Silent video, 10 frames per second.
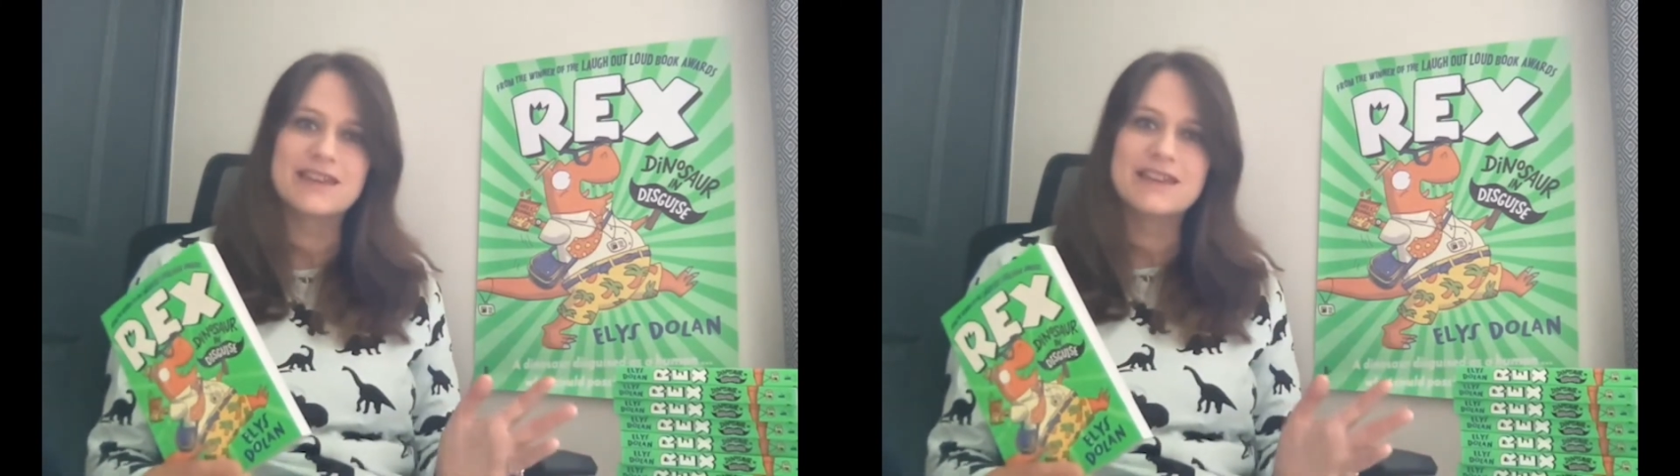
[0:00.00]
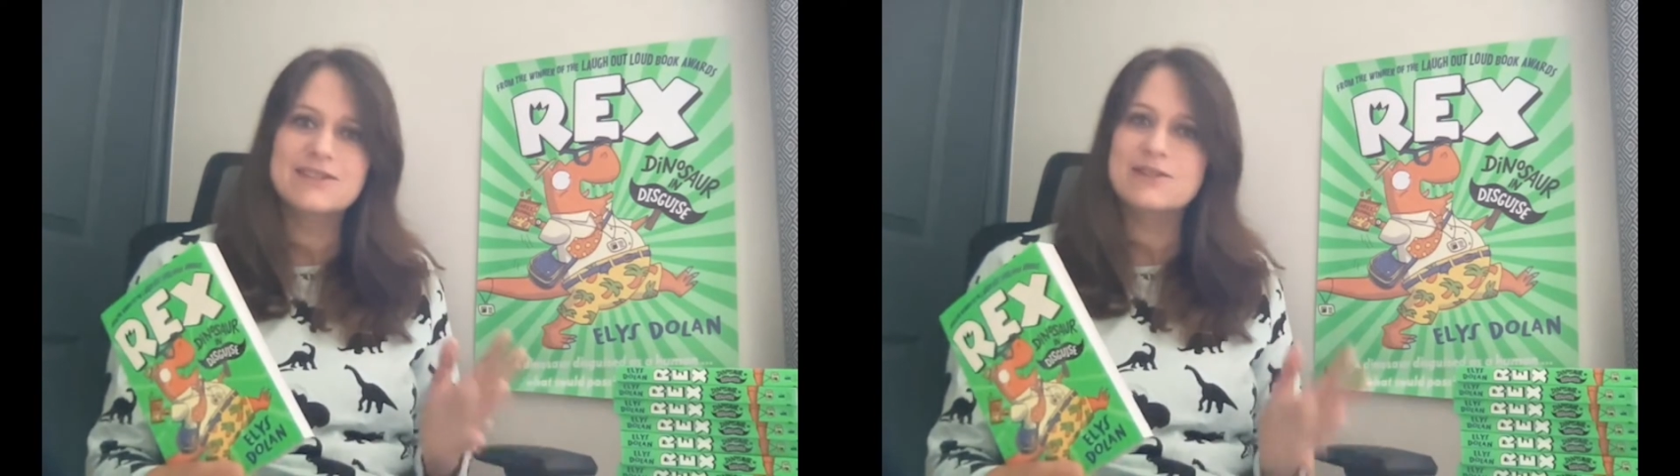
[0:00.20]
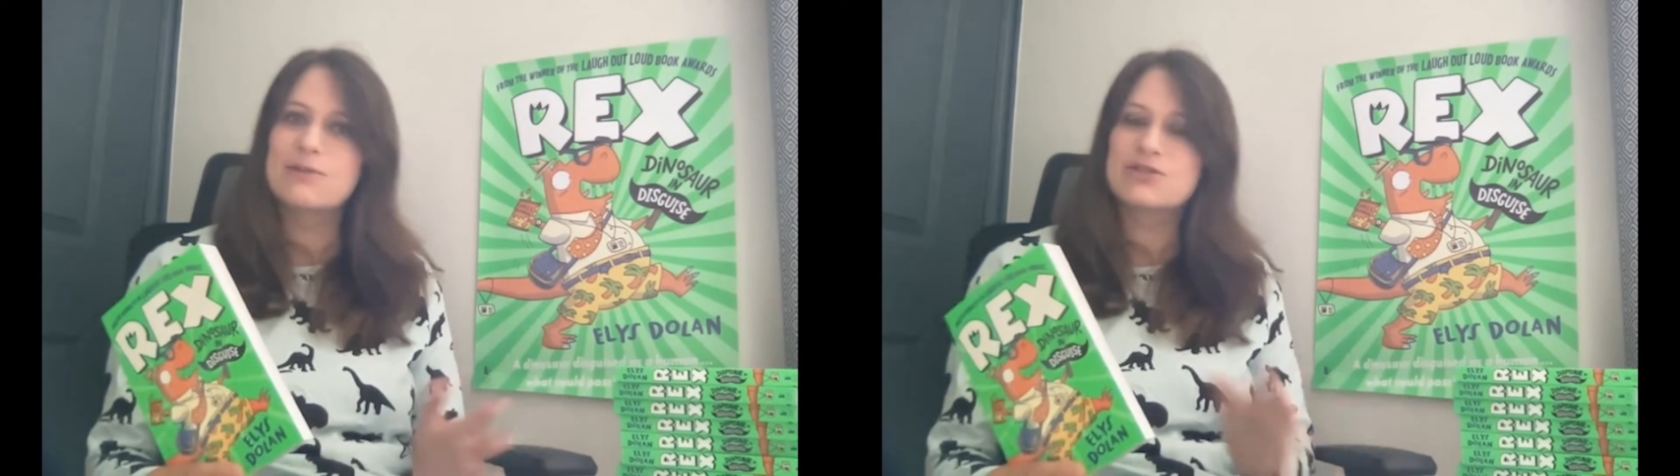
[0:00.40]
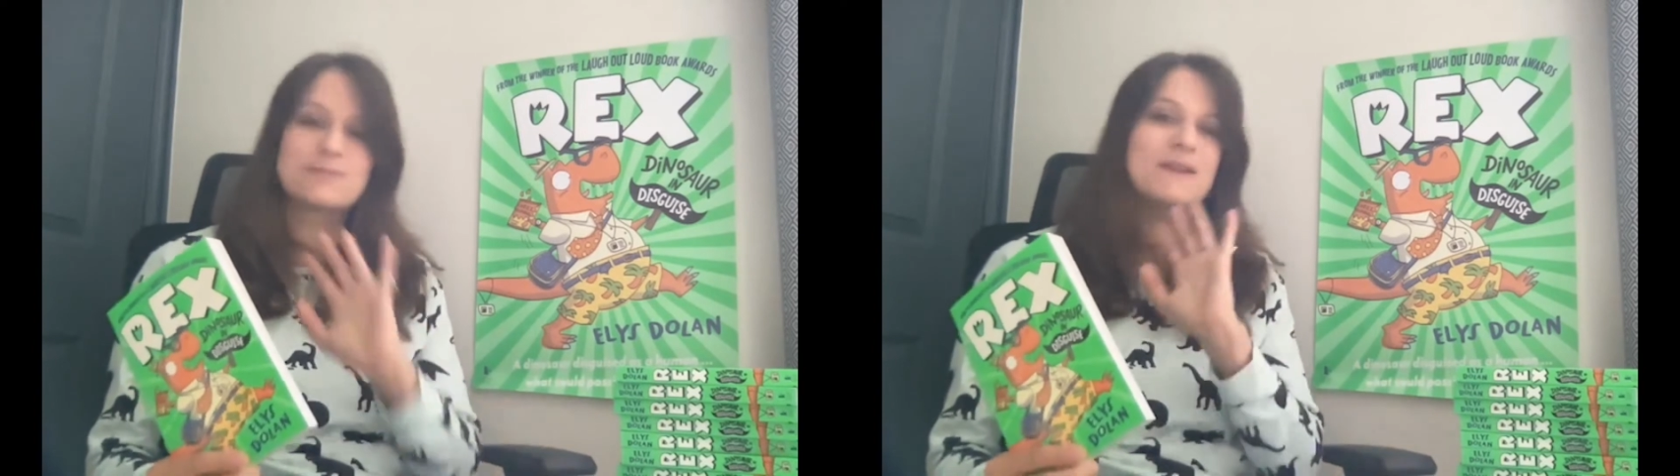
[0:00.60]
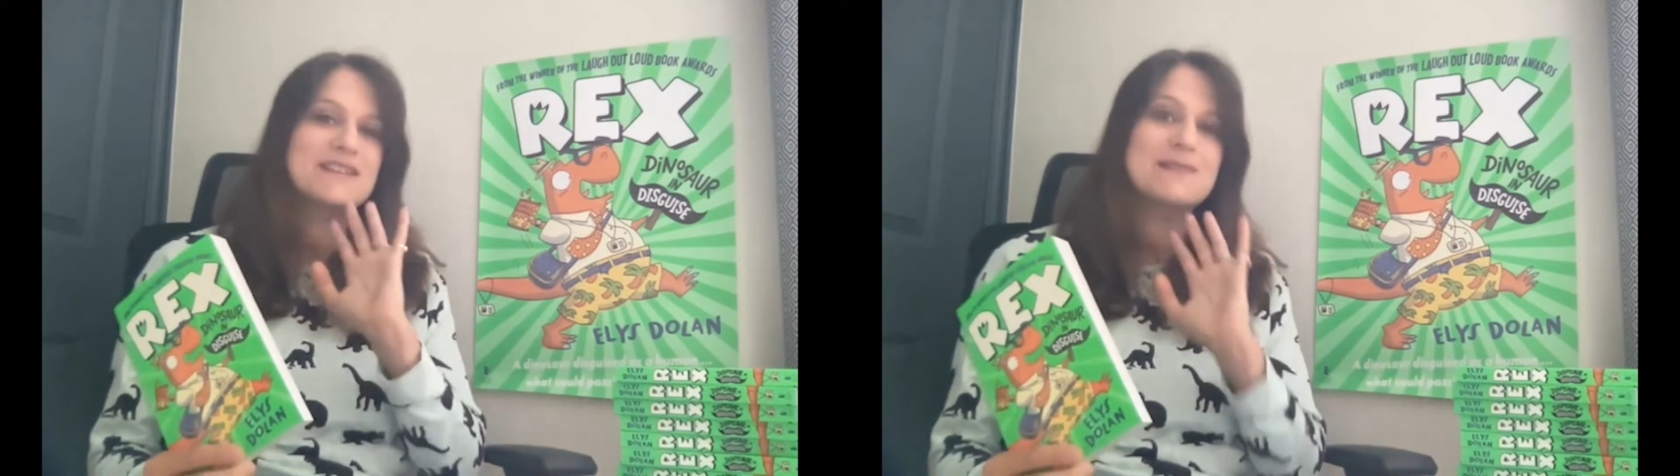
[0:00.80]
that you can watch,
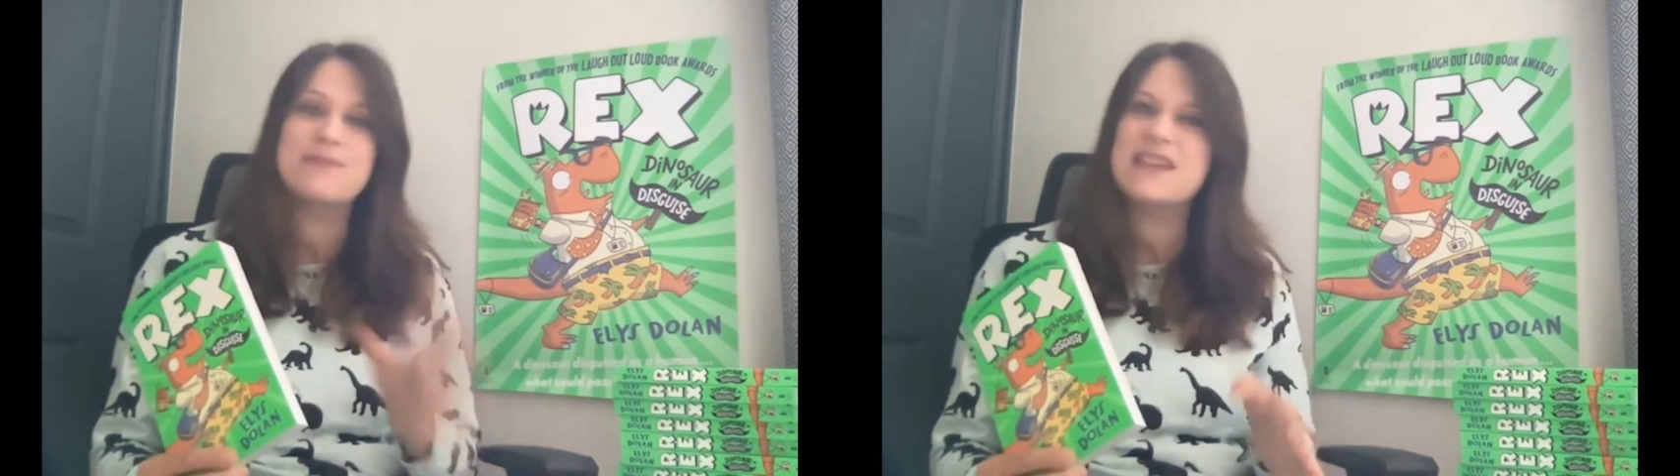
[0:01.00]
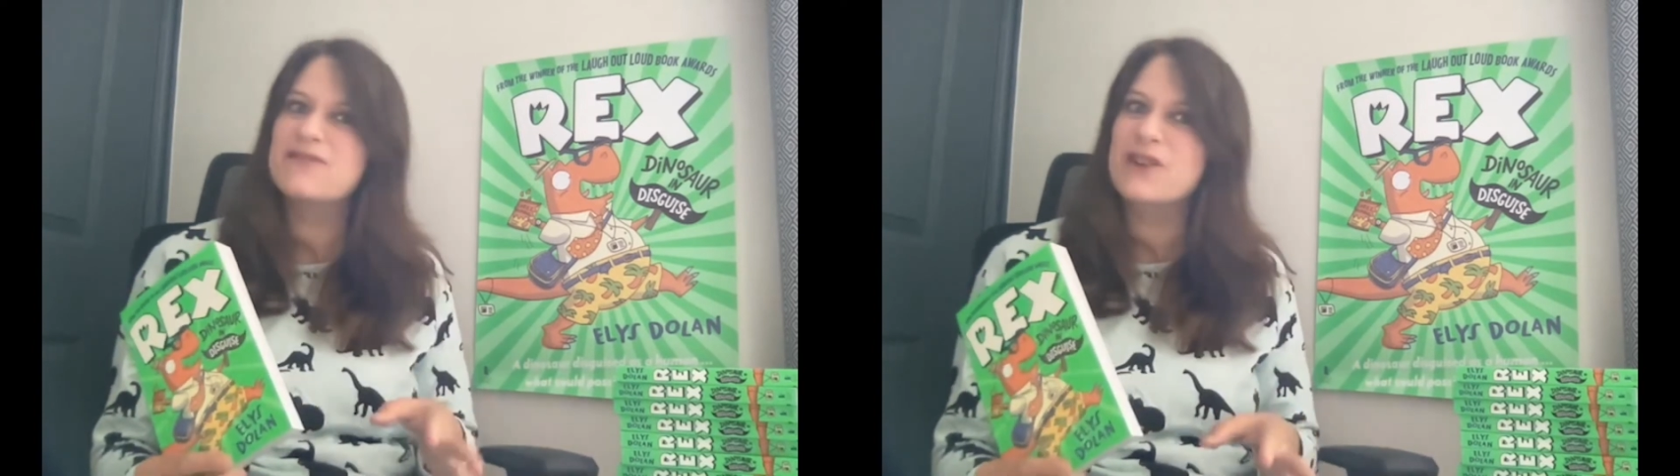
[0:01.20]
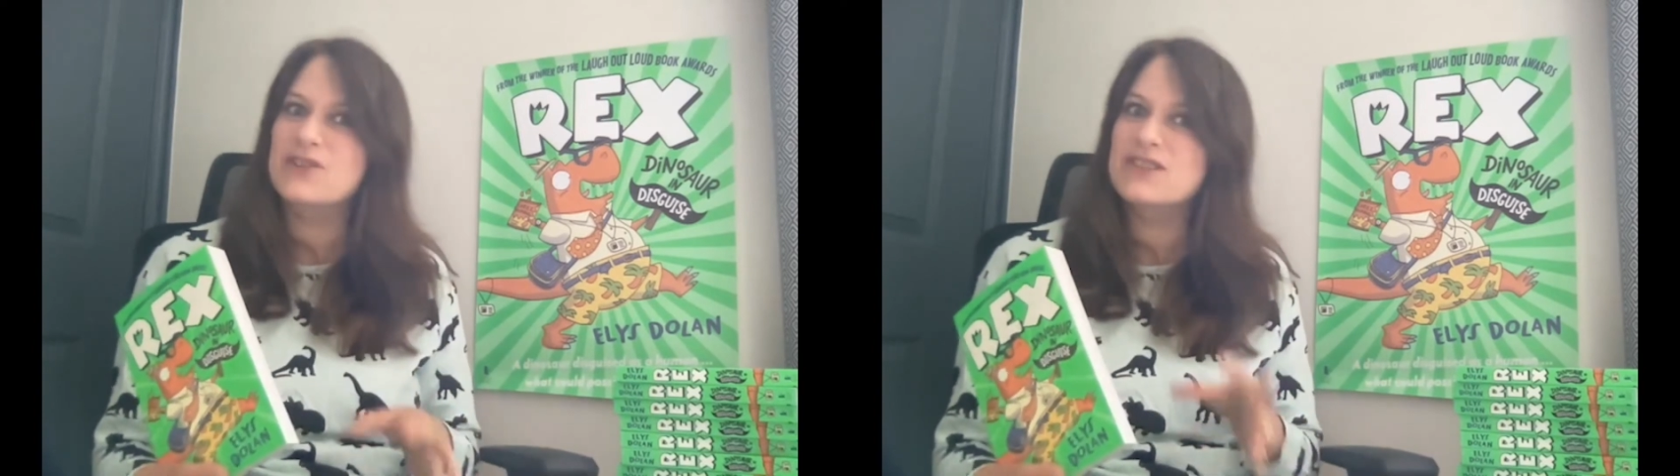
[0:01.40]
especially Bigfoot.